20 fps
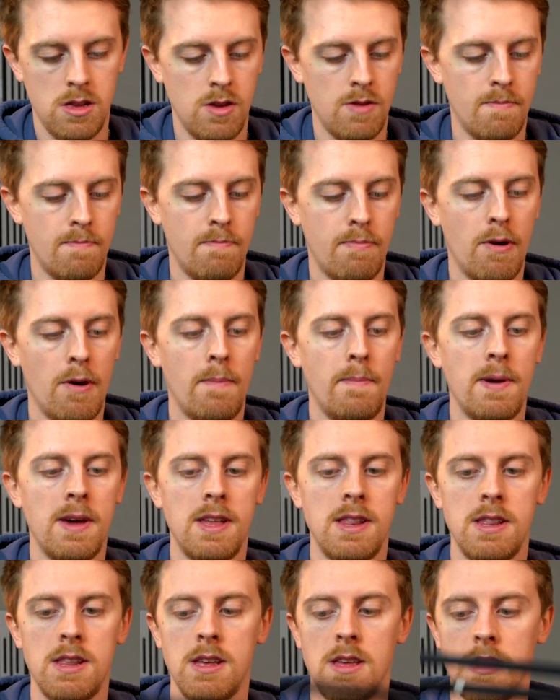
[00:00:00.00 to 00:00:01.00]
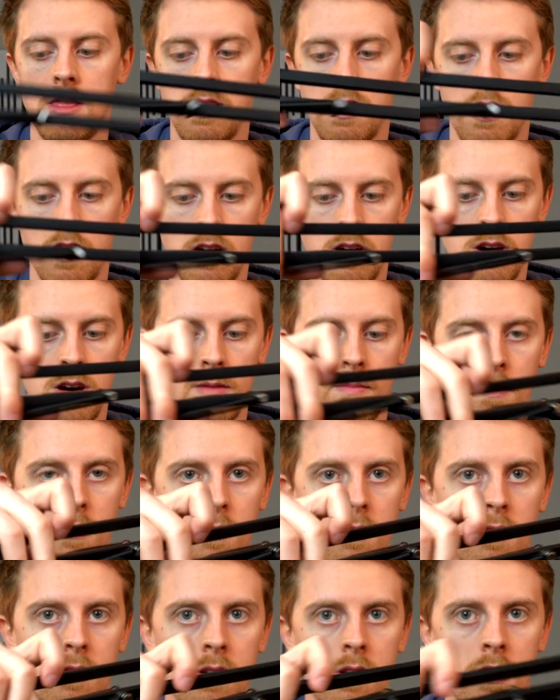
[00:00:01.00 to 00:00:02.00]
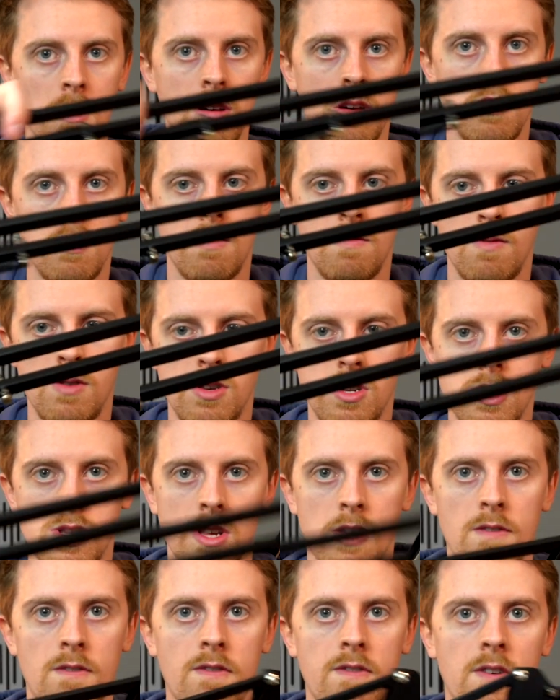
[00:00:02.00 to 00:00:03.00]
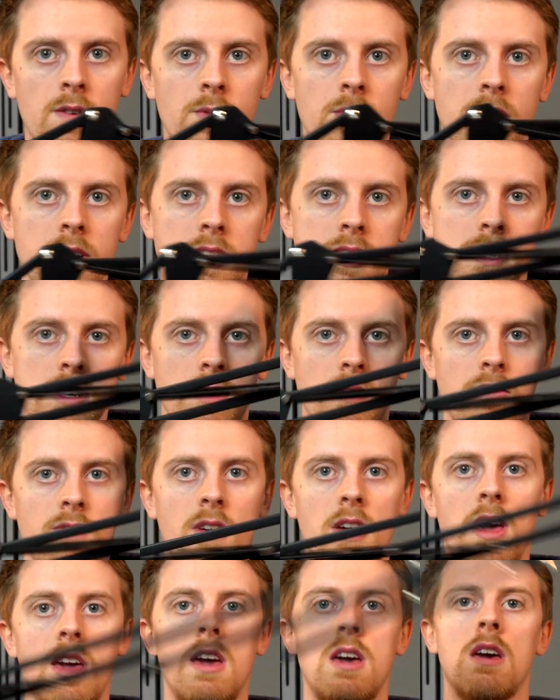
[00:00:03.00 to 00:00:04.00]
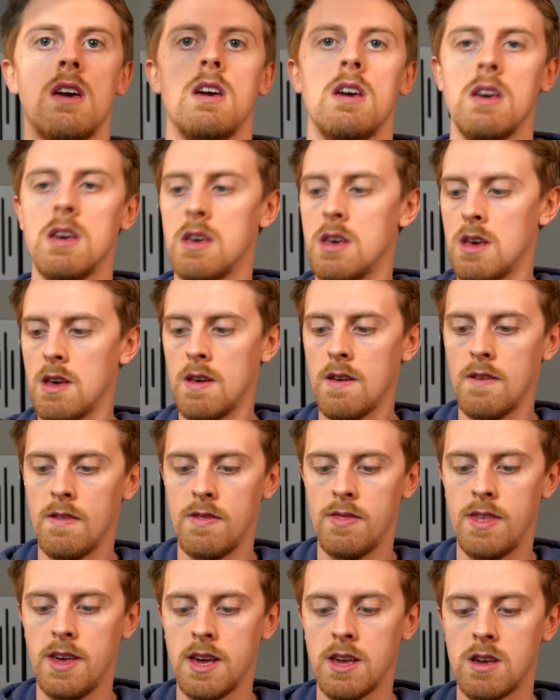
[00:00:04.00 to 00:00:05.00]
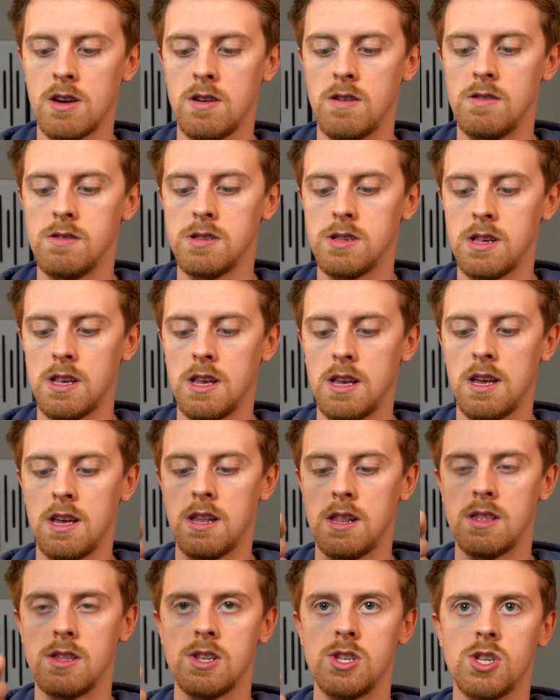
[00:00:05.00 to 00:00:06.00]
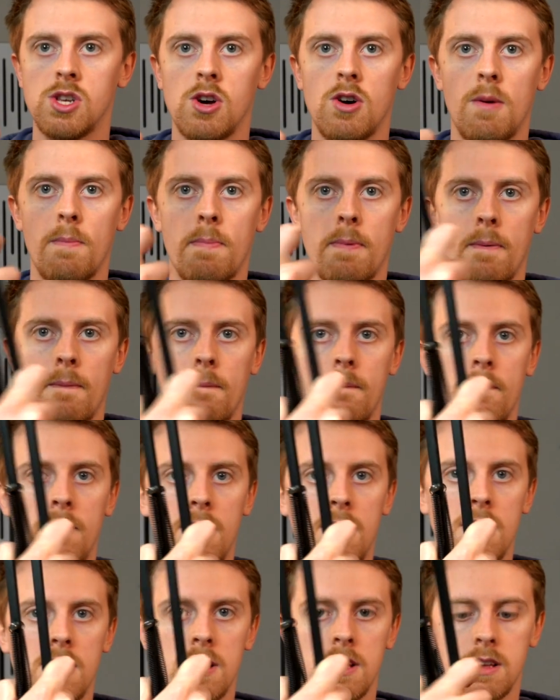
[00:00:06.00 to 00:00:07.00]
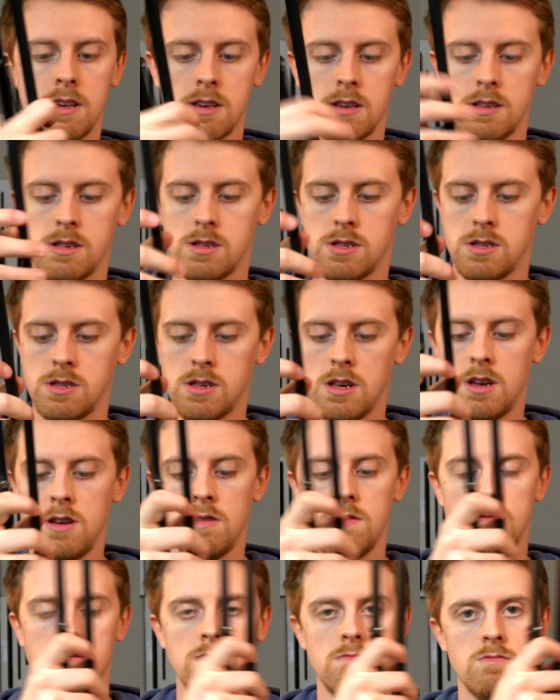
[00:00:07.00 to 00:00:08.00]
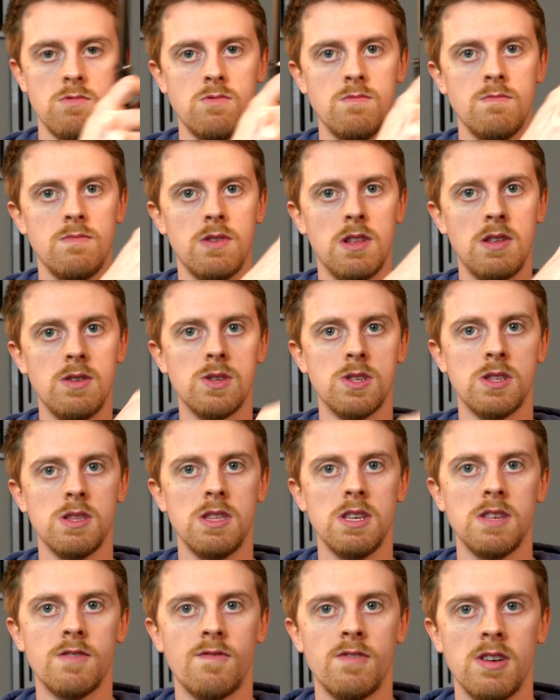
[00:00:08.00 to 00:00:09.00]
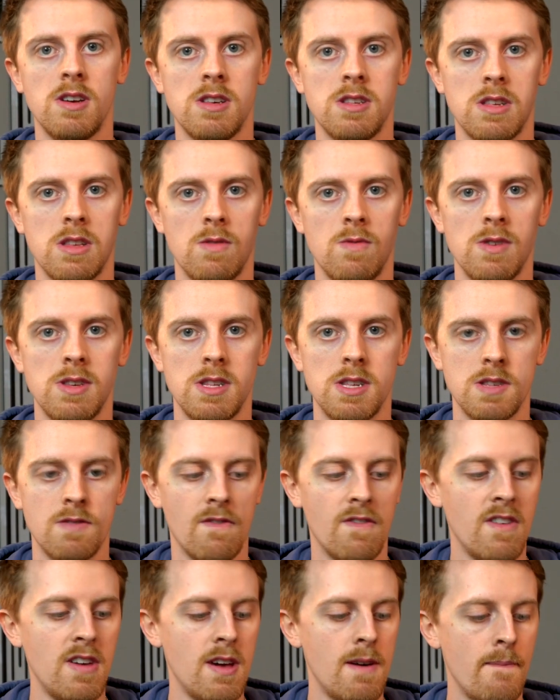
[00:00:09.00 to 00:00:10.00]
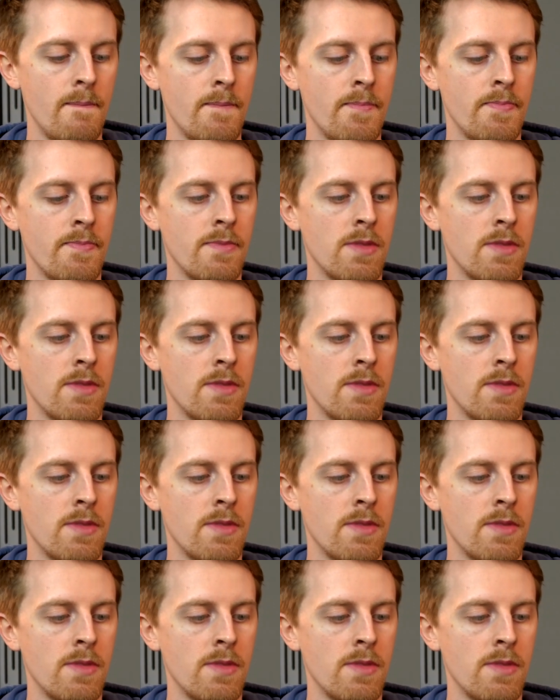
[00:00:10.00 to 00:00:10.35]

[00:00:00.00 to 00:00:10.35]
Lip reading: you pop in the arm, which has unfolded itself here. That goes in the top like so. Oh, you loosen this first, otherwise it doesn't fit.